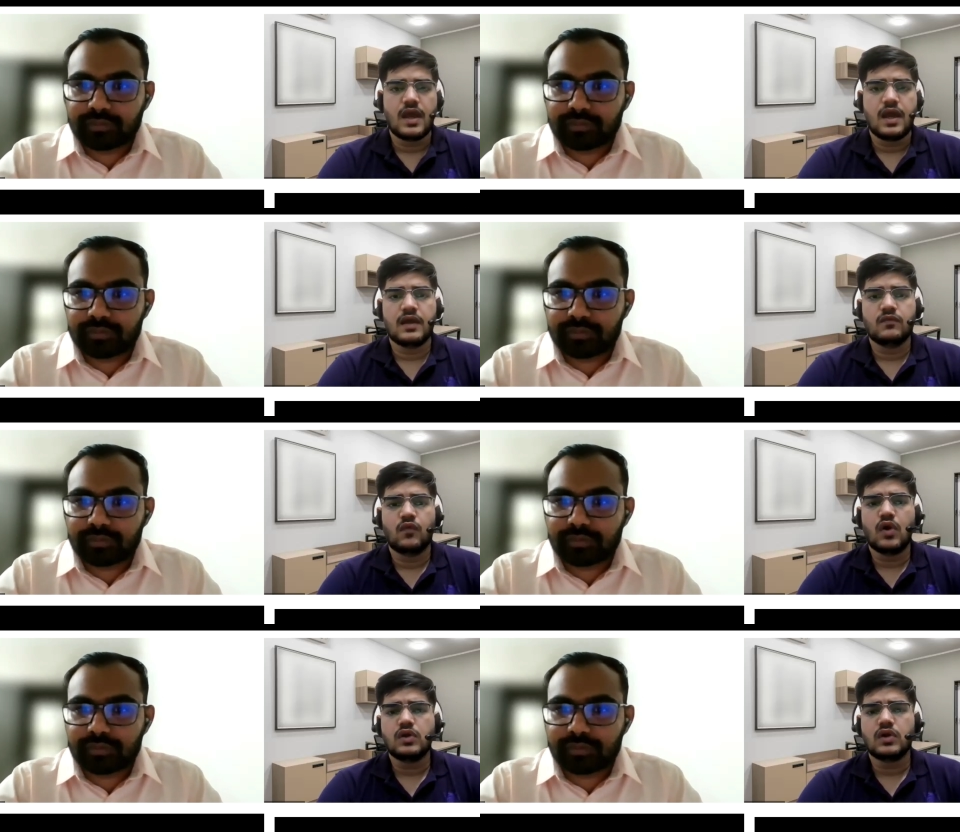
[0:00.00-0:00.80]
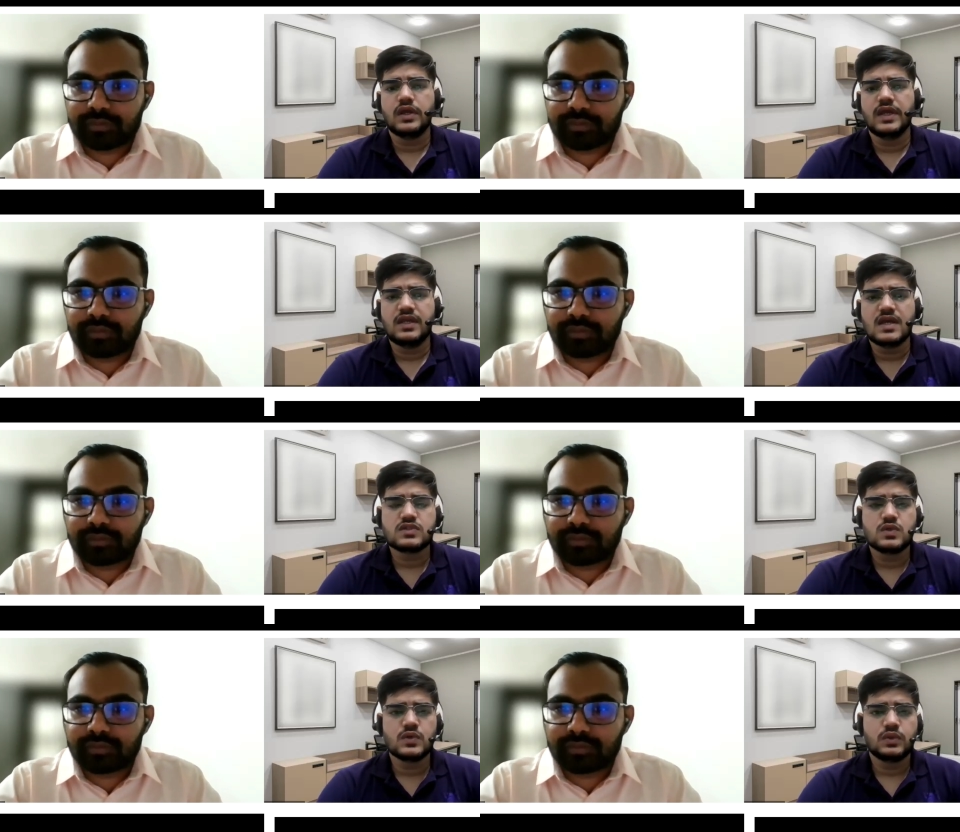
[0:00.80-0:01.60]
Speaker 1: And what
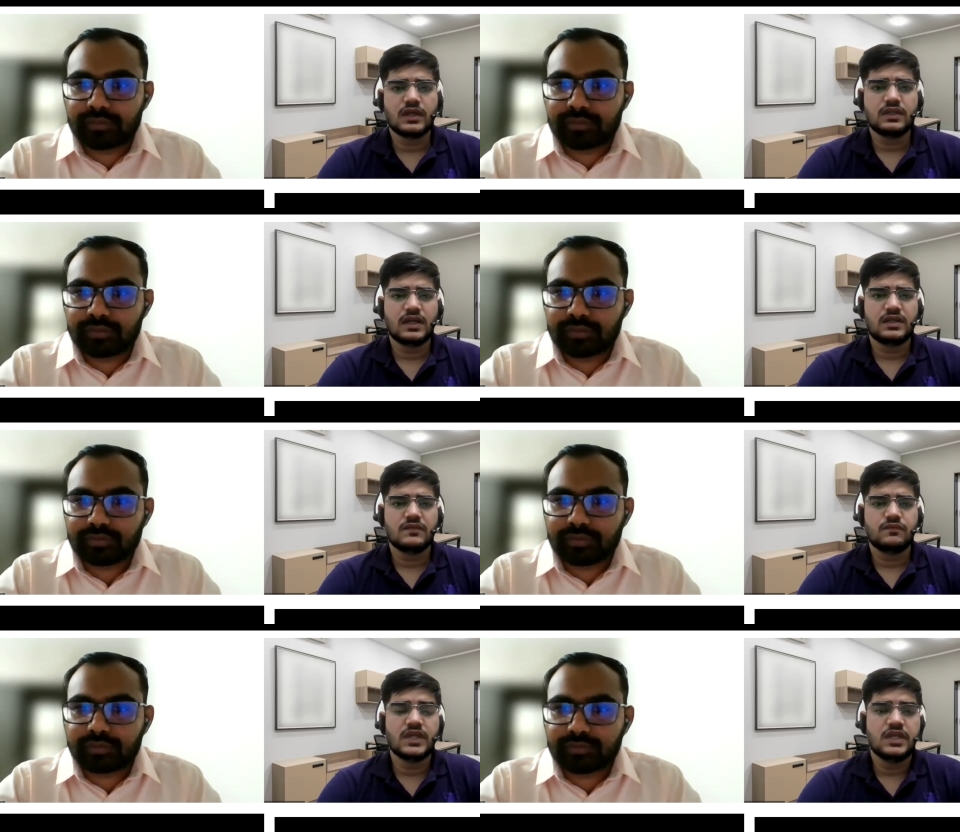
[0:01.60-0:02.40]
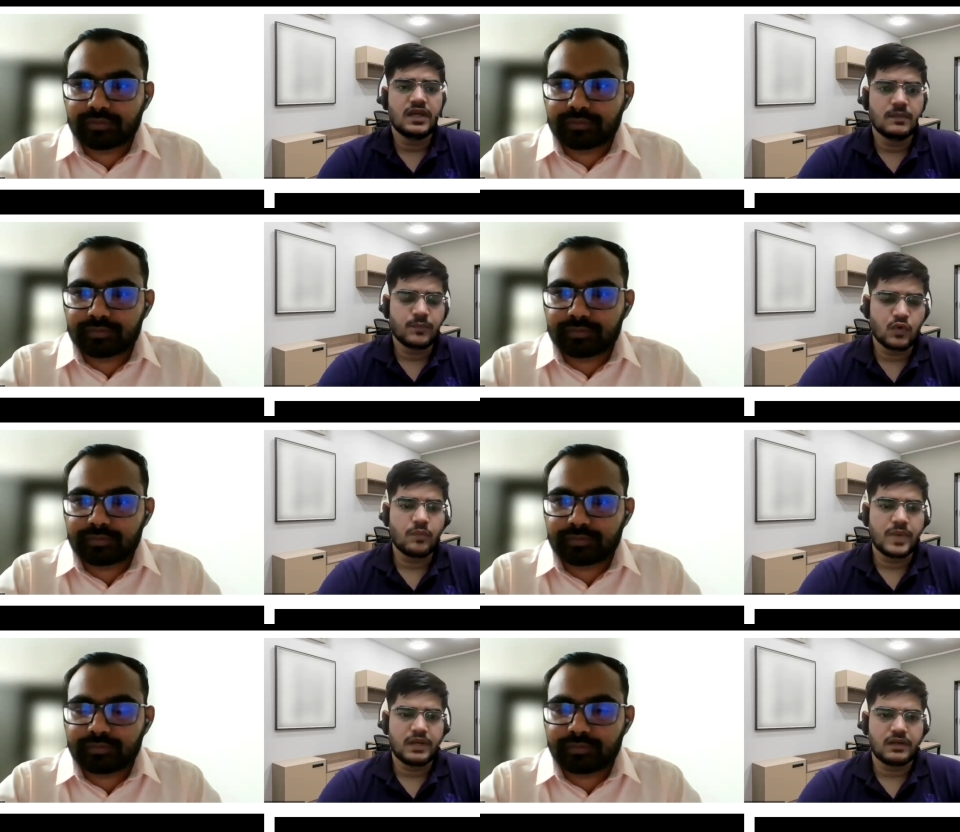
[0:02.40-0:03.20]
areas do you think that we need
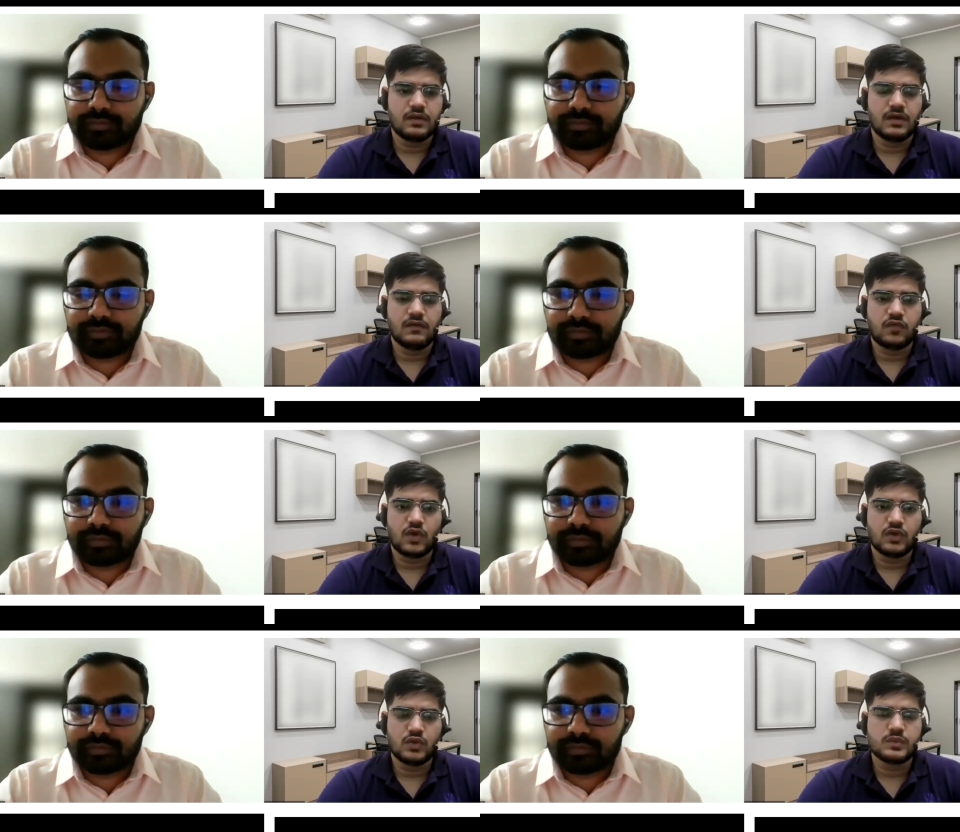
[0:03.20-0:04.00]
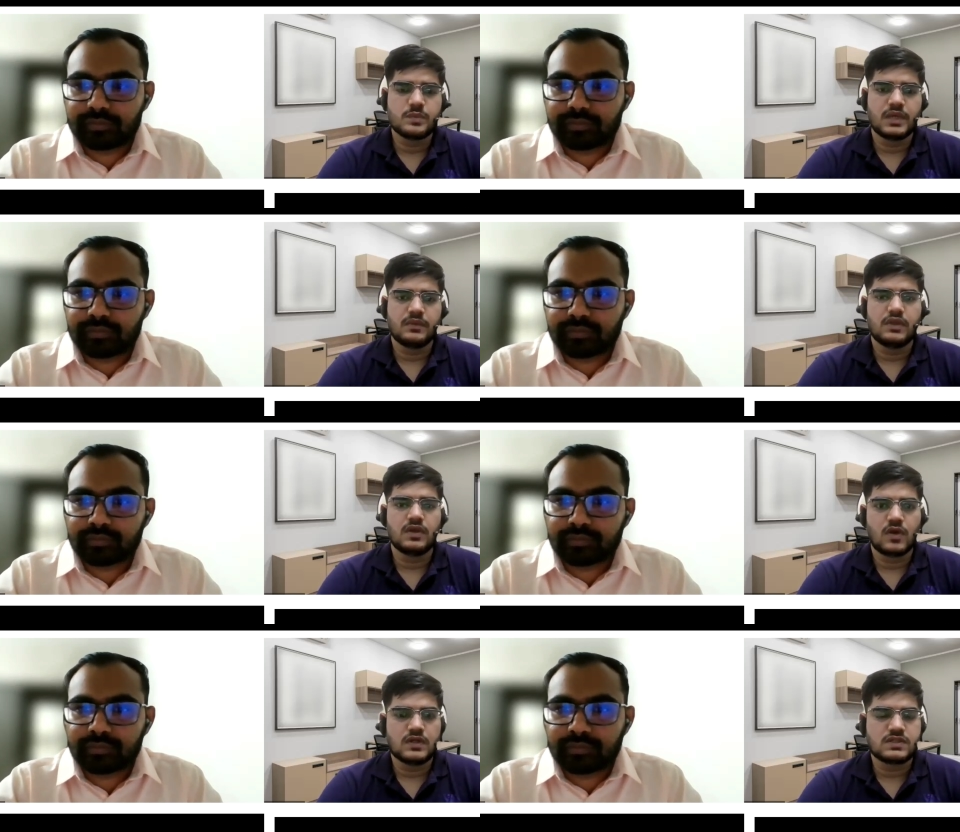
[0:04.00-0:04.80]
improvement uh, for those particular
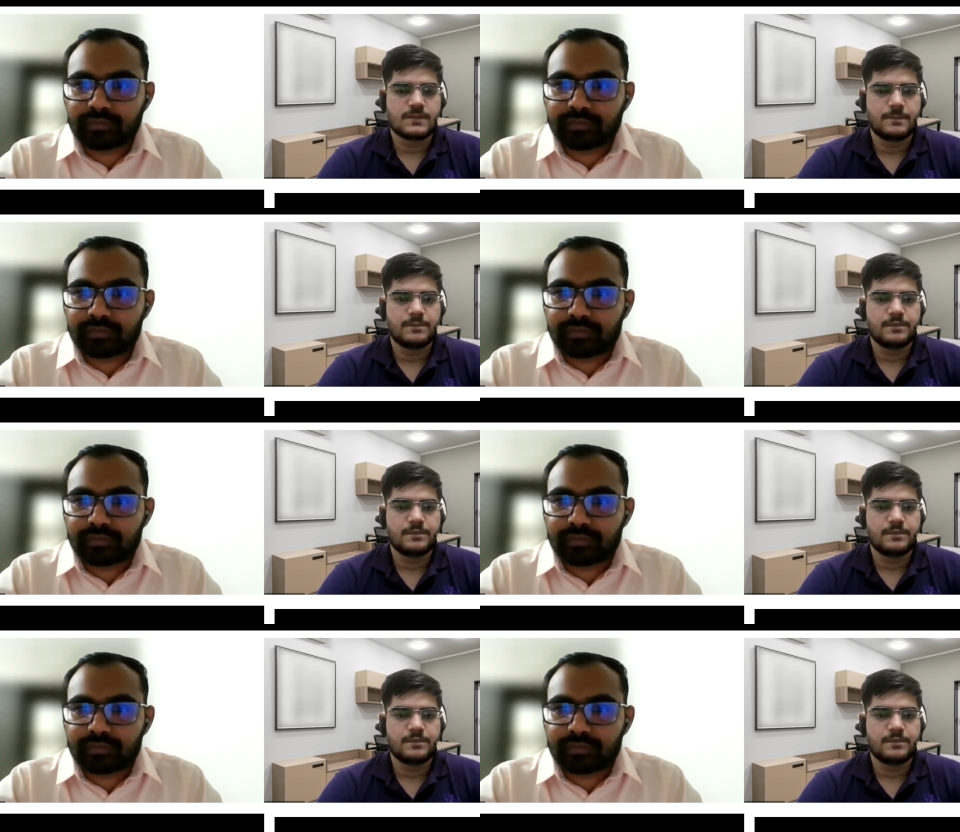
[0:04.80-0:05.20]
laws?